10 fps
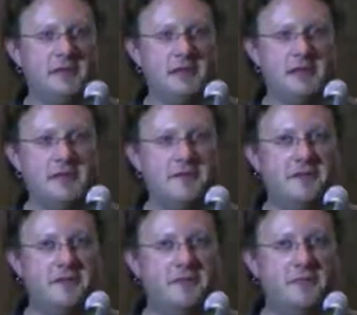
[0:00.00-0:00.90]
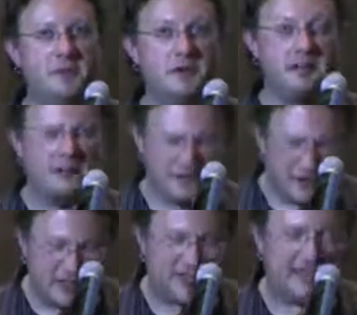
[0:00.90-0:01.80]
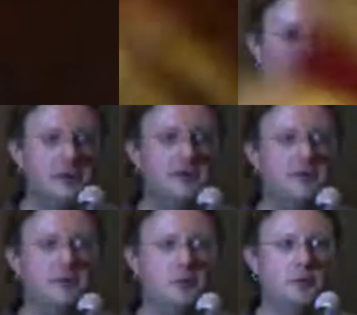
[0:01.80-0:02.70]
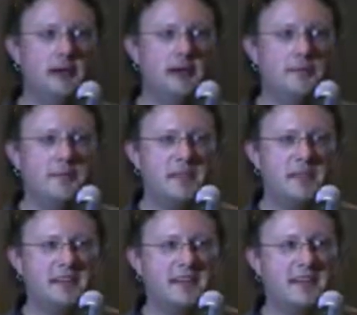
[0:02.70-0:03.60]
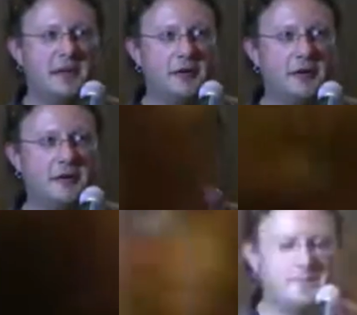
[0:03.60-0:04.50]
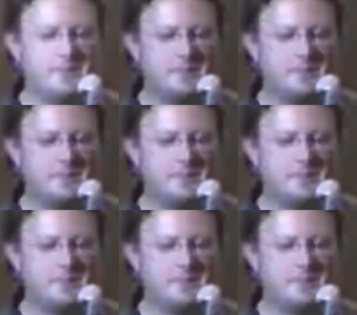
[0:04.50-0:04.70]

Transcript: know if if if deleting a node to uh, take care of um,